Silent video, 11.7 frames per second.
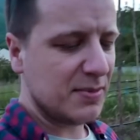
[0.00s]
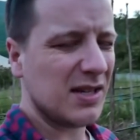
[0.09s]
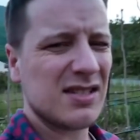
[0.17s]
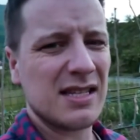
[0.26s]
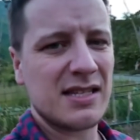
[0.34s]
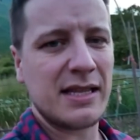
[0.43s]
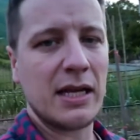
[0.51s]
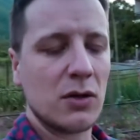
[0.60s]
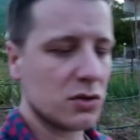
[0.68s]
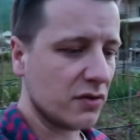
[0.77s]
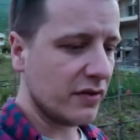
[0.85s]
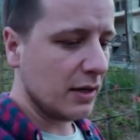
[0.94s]
It's because they stink
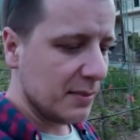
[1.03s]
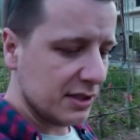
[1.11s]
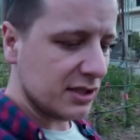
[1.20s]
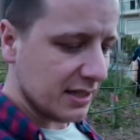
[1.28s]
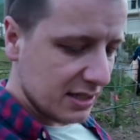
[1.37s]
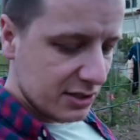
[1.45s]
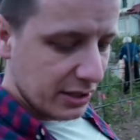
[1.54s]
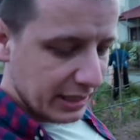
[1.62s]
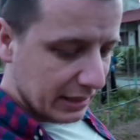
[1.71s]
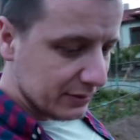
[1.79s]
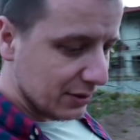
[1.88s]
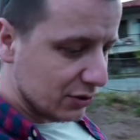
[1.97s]
also very much and they
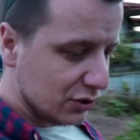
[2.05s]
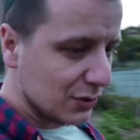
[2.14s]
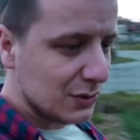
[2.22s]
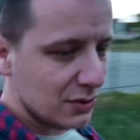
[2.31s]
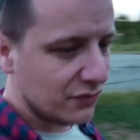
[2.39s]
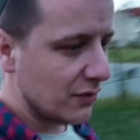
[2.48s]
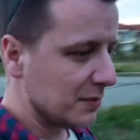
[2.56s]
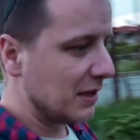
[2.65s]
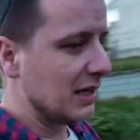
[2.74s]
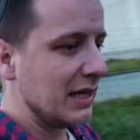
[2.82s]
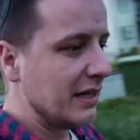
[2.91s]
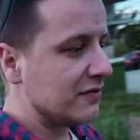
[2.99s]
suck out the juices from
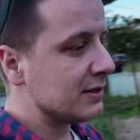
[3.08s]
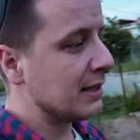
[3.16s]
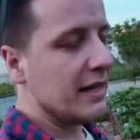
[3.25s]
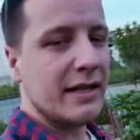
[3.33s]
the leaves.